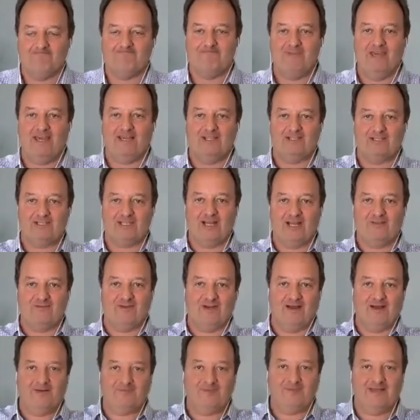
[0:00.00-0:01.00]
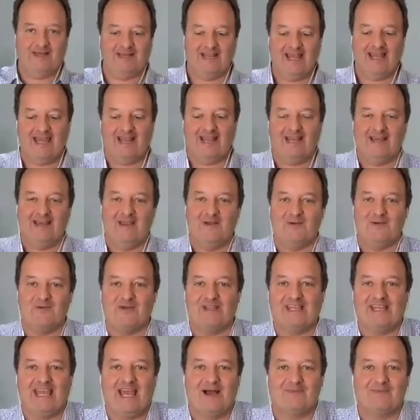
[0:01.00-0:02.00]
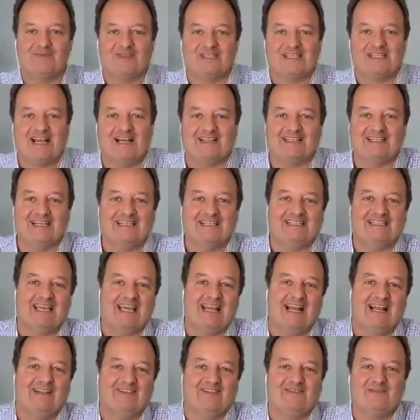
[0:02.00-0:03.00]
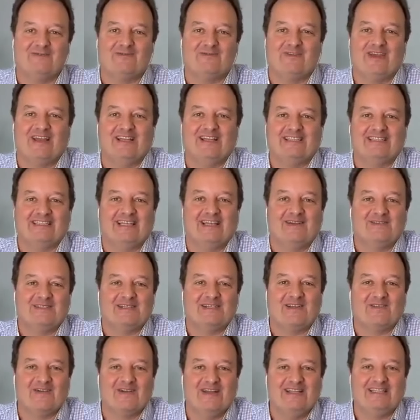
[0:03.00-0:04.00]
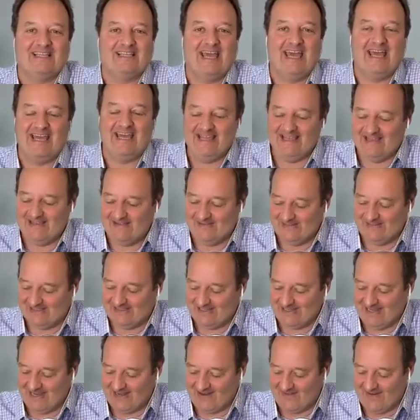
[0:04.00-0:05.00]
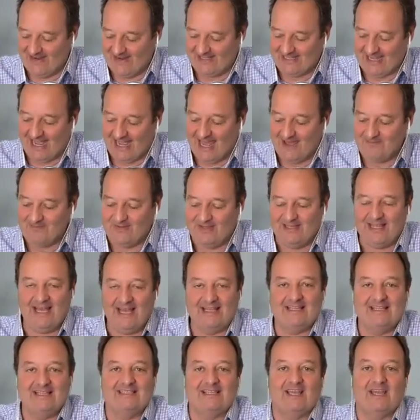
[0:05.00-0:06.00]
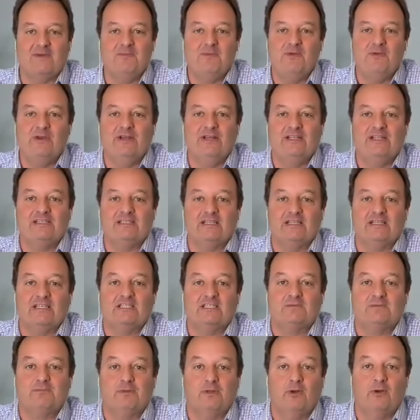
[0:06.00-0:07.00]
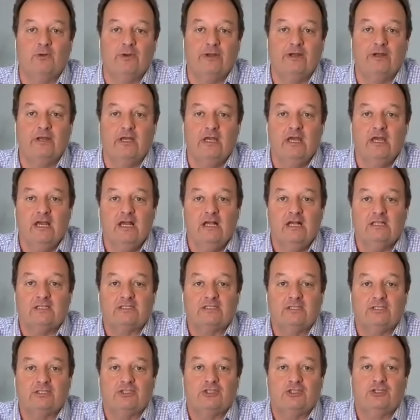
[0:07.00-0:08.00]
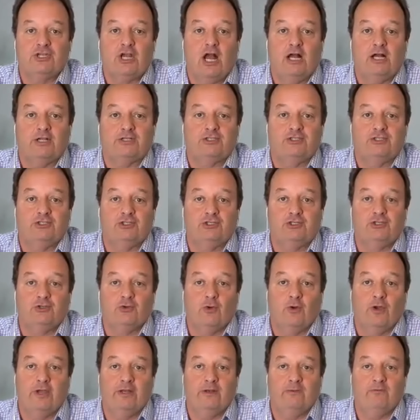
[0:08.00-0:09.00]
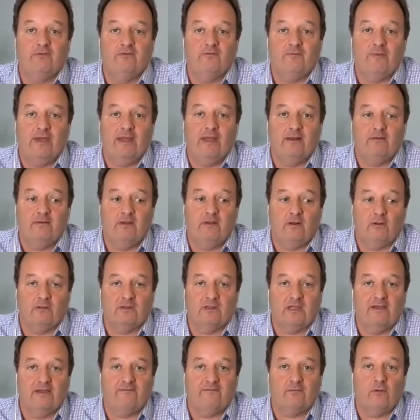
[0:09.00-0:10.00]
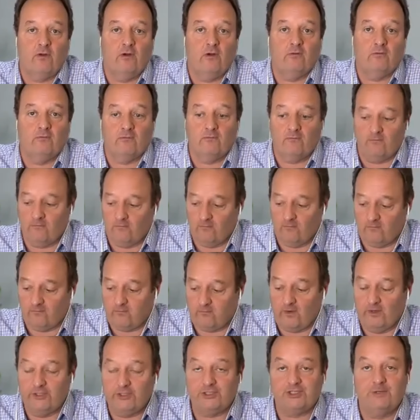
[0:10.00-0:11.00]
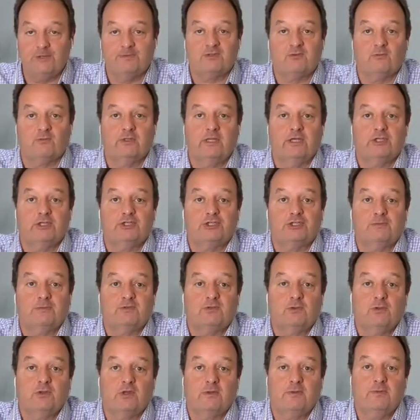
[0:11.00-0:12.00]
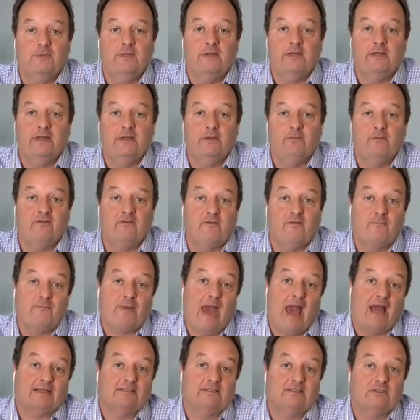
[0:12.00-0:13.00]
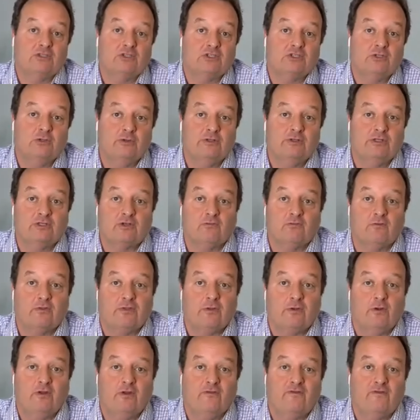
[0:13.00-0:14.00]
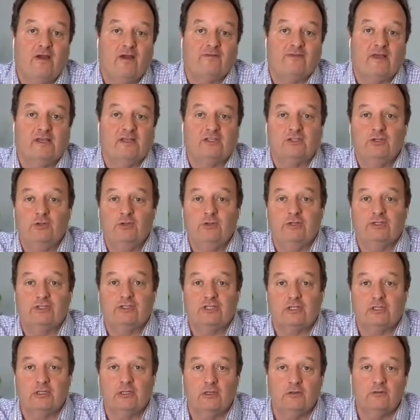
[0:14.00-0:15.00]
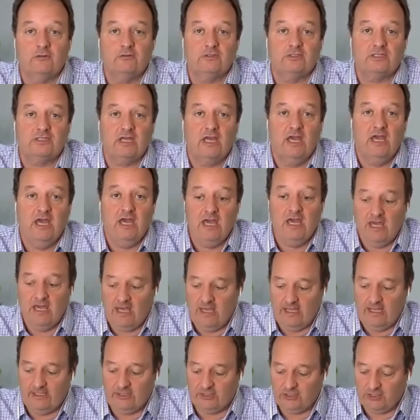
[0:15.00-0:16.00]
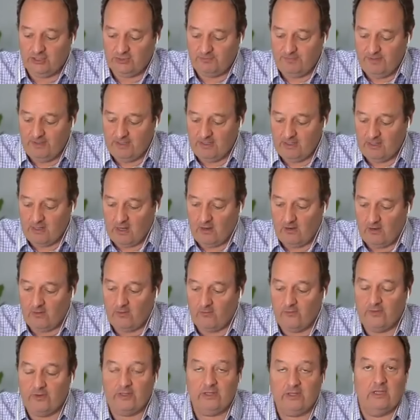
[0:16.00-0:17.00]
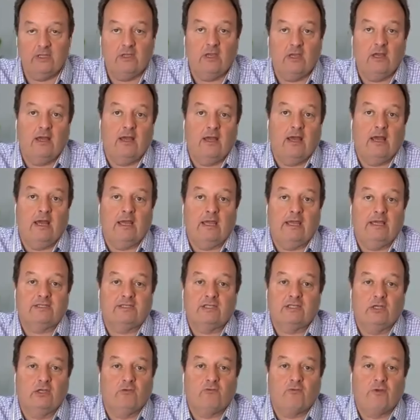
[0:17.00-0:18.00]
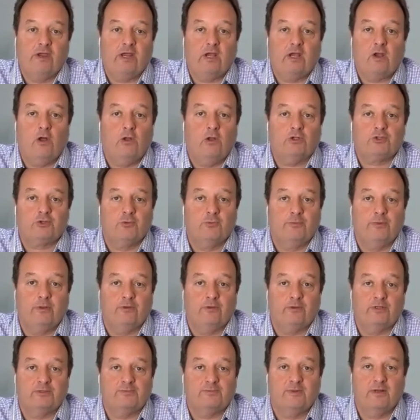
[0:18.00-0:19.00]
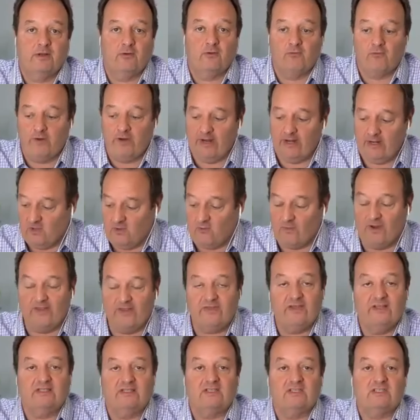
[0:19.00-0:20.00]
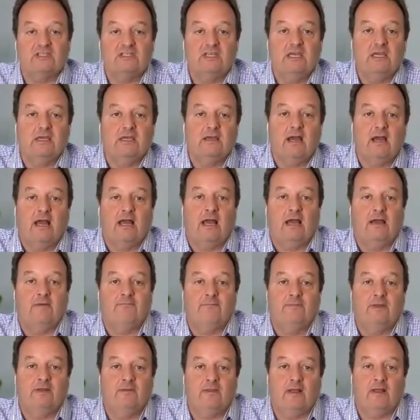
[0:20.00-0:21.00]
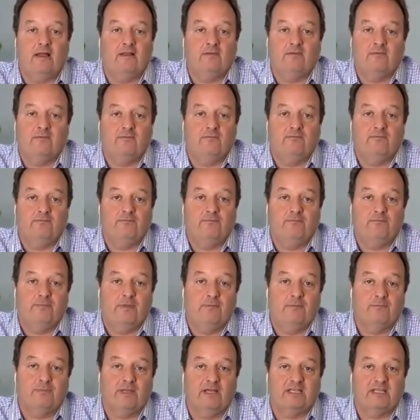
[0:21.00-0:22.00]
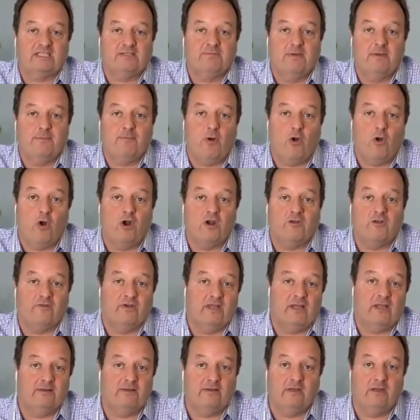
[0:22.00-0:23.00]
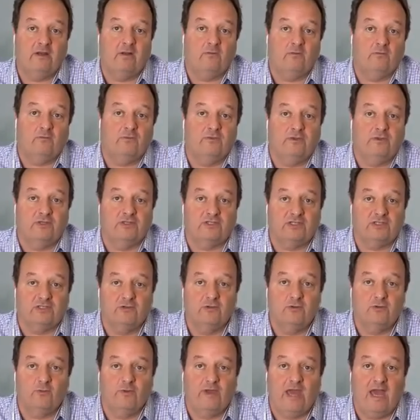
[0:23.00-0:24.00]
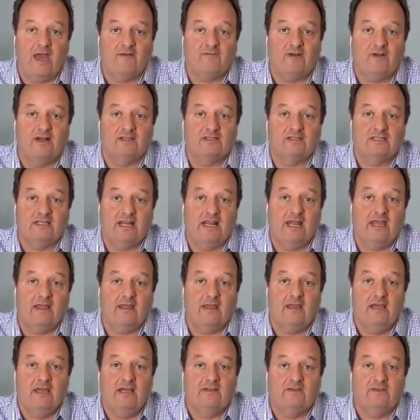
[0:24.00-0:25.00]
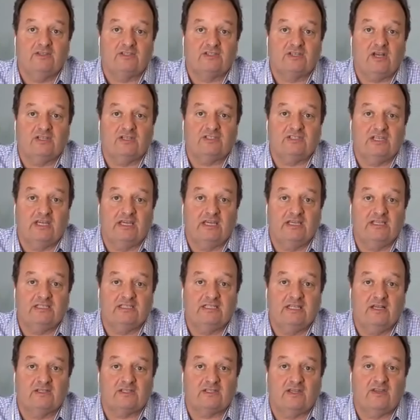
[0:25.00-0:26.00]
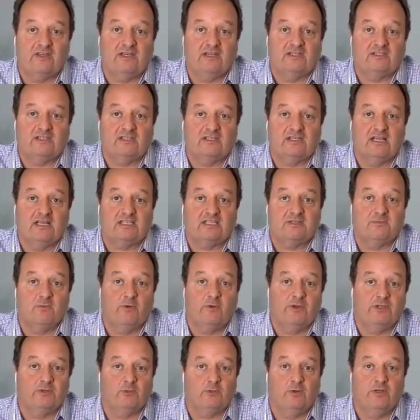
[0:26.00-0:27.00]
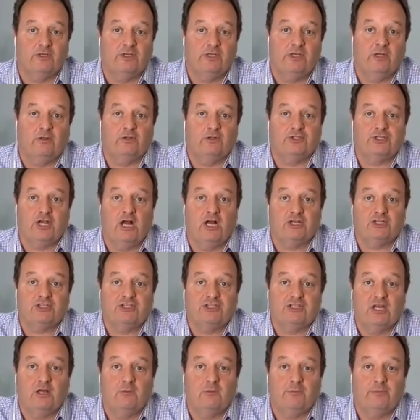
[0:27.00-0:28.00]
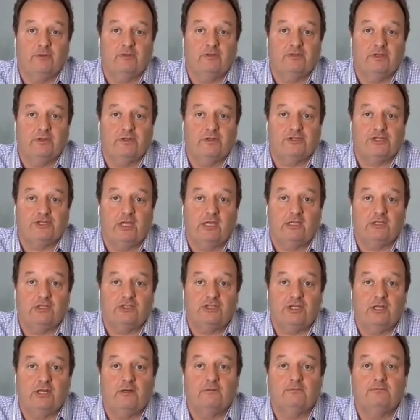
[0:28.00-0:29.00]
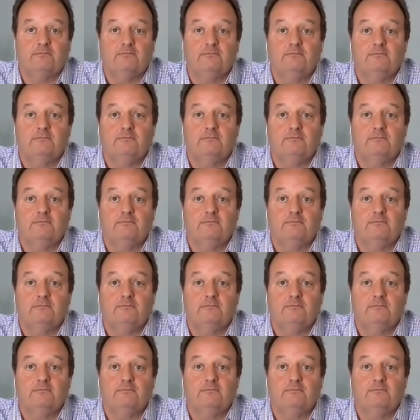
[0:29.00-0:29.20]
picking stuff up. And it really helped us out that day. And I'll never forget that day. It was a great day. It was a great time. And I think the community has exploded since Josh has joined. We've made, you know, lifelong friendships and relationships through the community. We've impacted the students, over 35,000 units closed. And it's just been a really, I guess, a great culture builder. It's been a great thing to see. I've been blessed to be part of it. And, you know, the student we have on today discussing his deals, I think is a testimony to what, you know, Josh has helped build here at Jake and Gino.